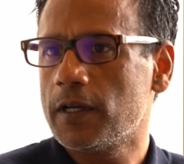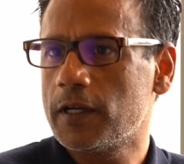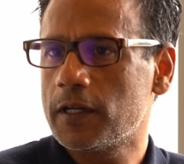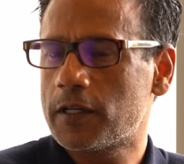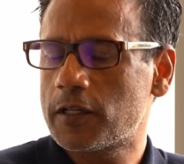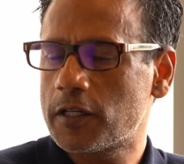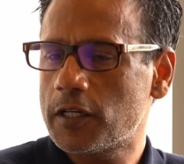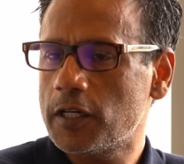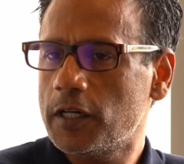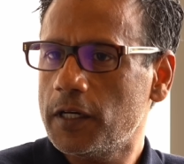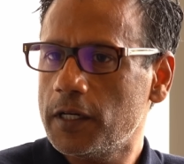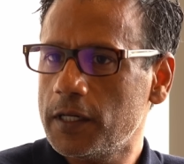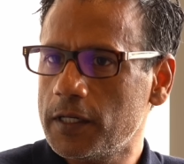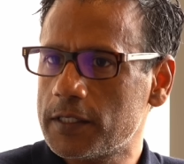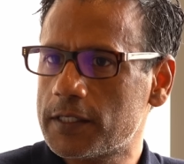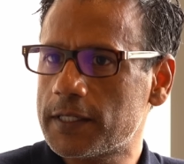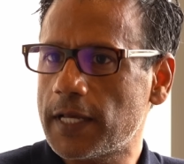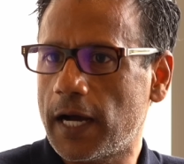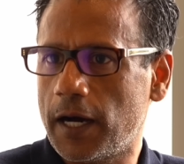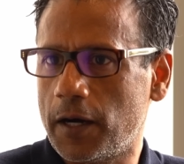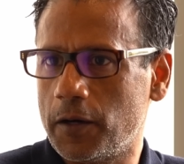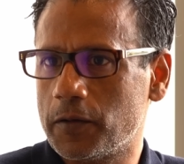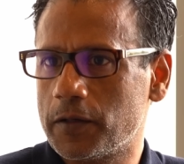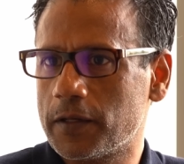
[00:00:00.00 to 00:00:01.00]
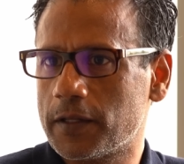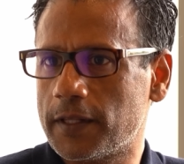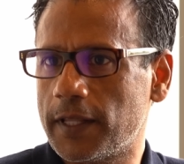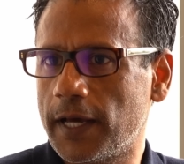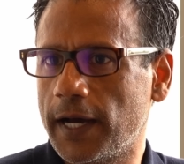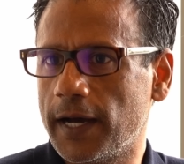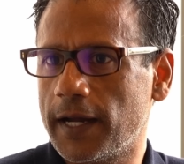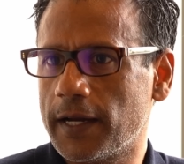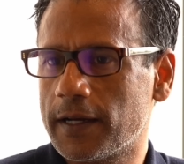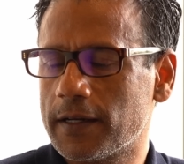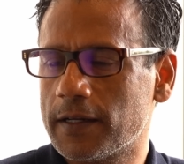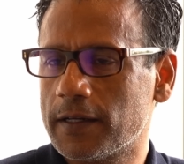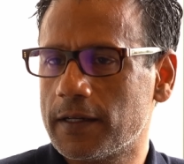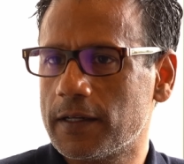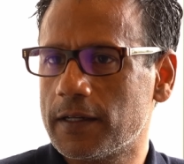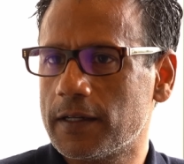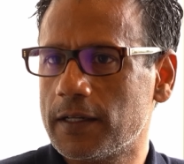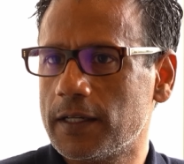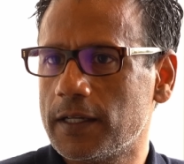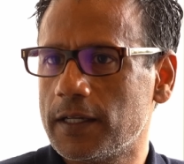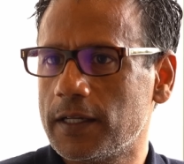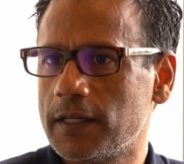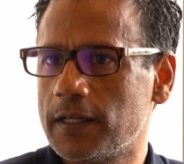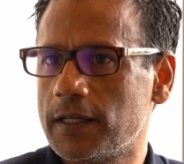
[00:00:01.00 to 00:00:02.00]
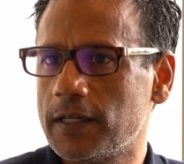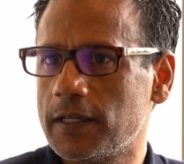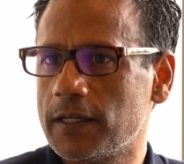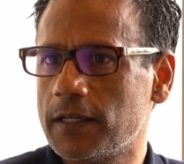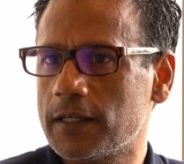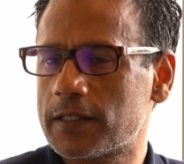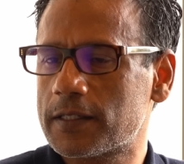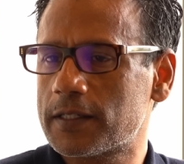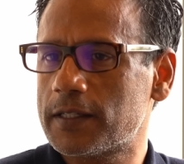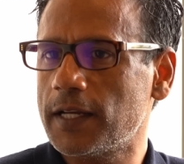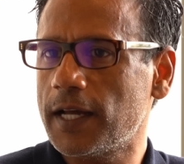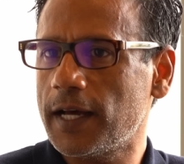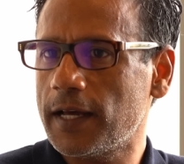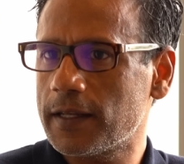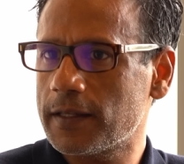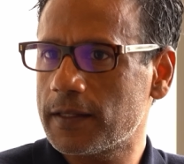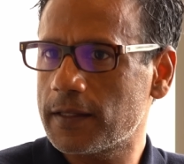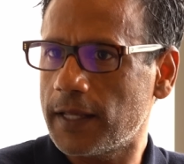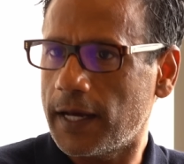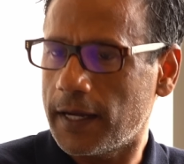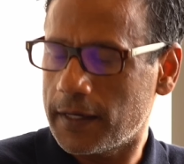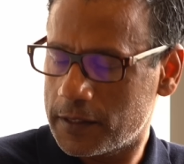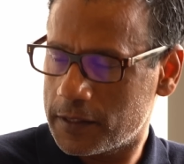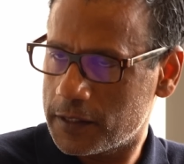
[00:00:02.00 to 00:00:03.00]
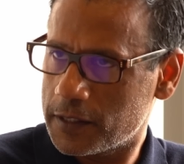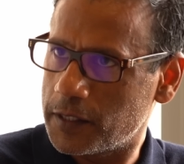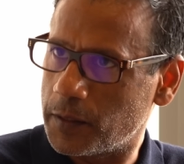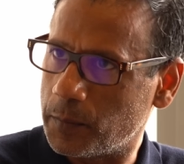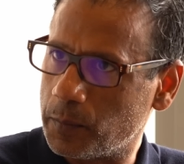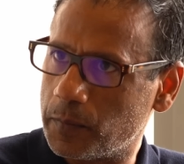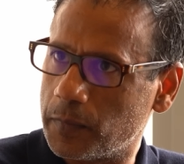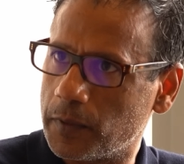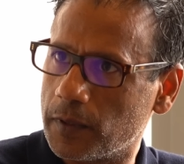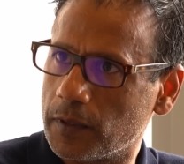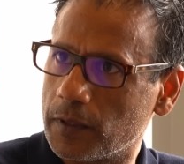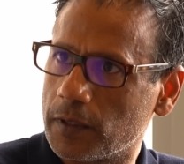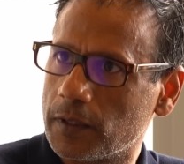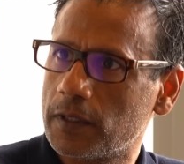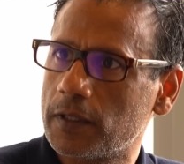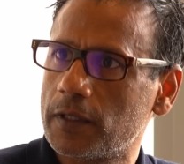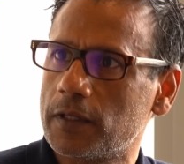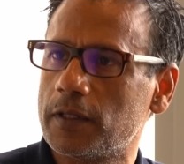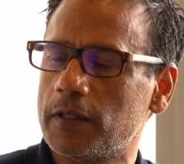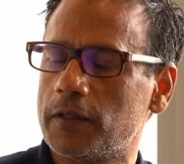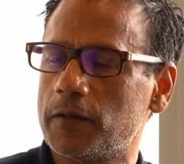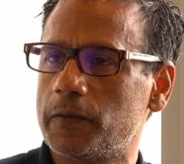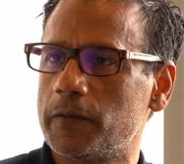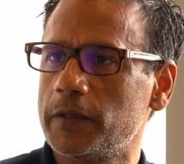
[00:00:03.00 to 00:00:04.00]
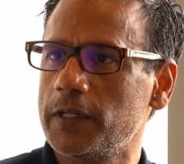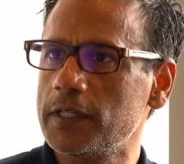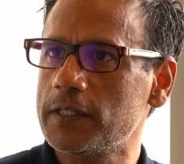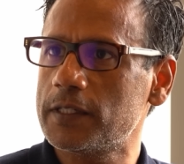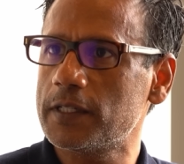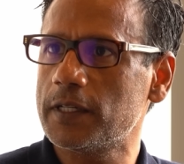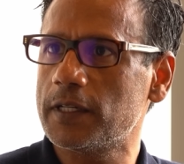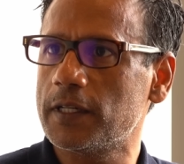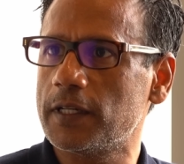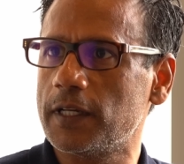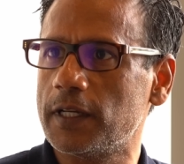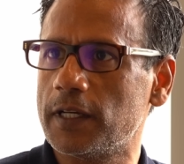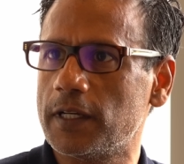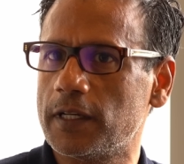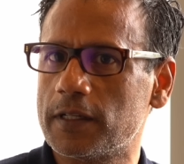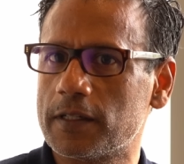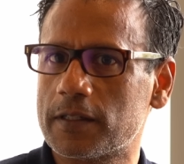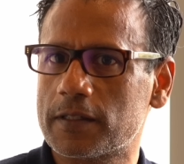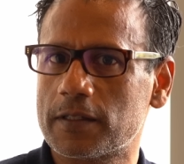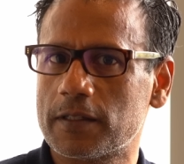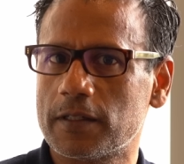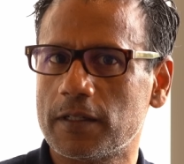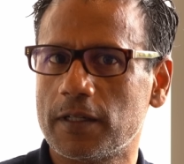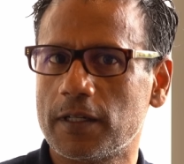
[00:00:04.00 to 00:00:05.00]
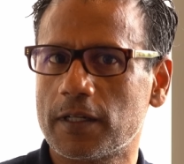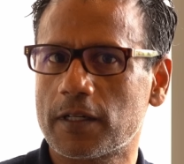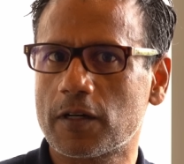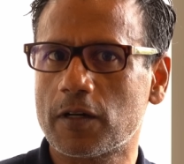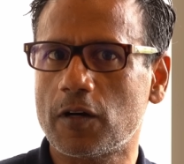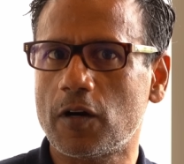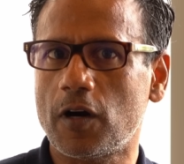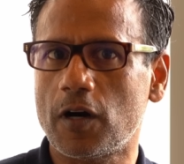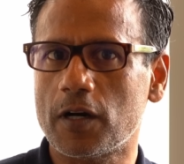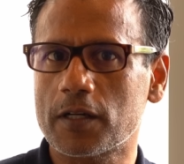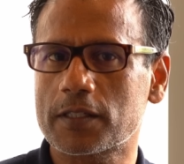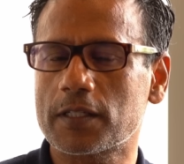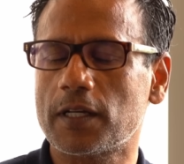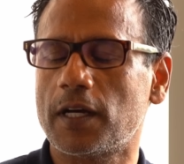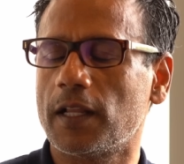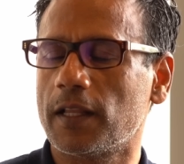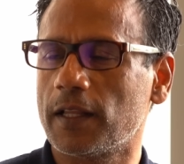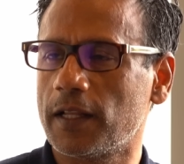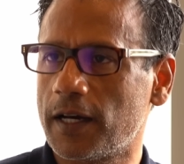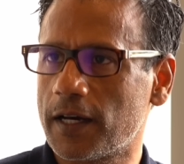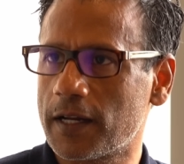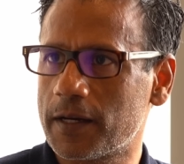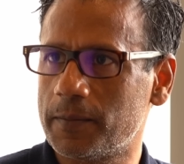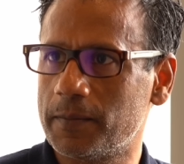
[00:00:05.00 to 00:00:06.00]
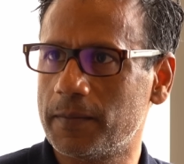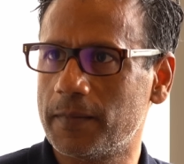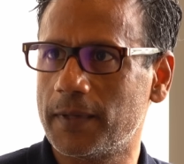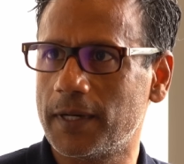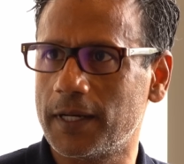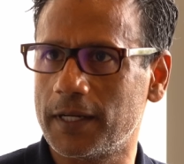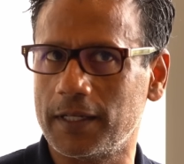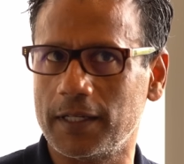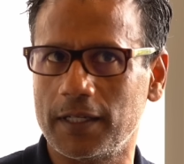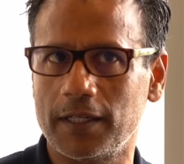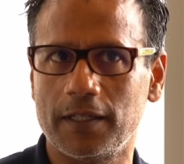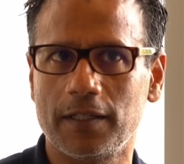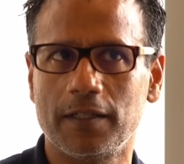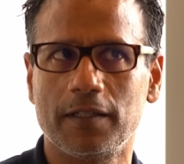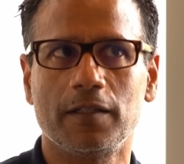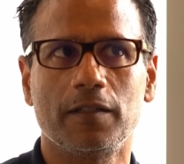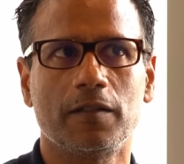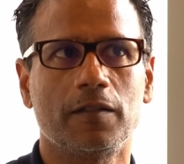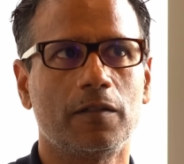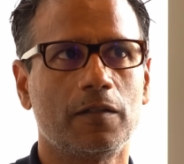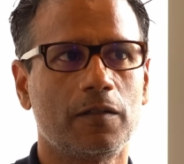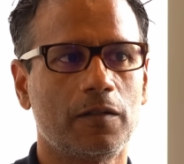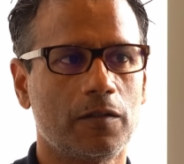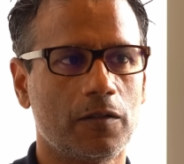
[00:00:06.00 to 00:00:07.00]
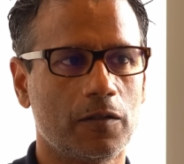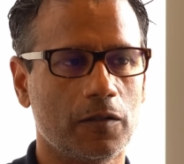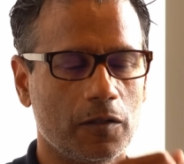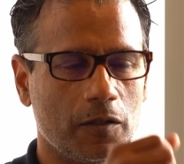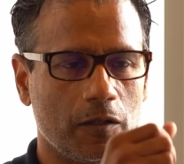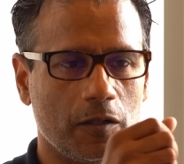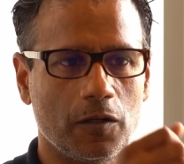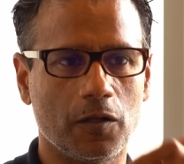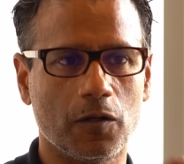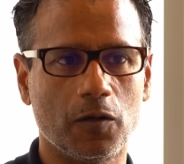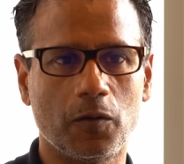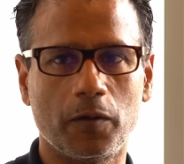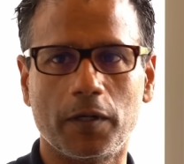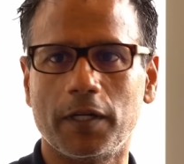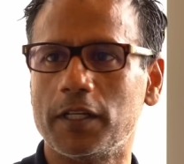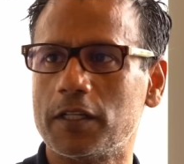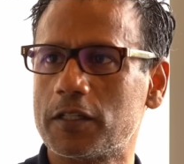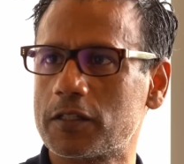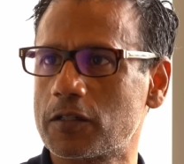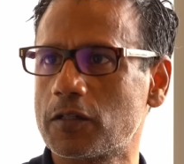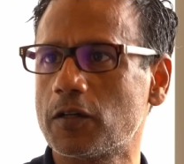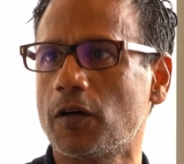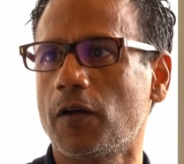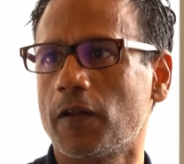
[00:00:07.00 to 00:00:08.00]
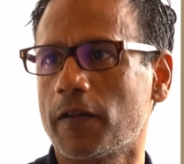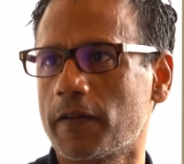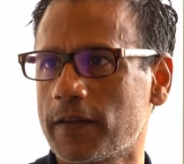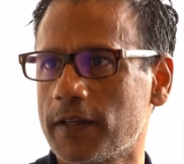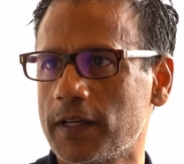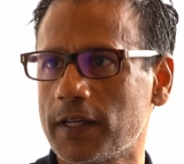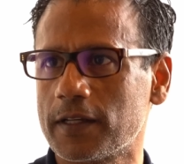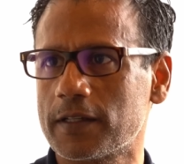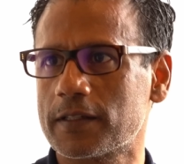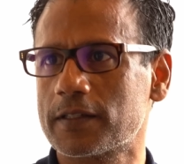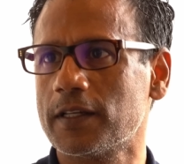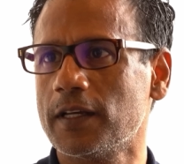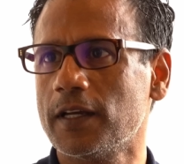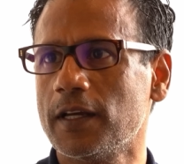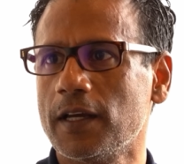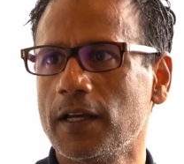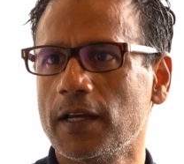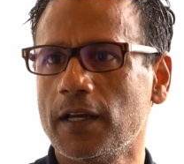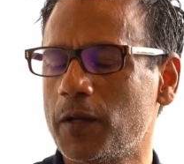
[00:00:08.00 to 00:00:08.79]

It turns out that it's not that simple. The reason is it costs a lot of money to go install things.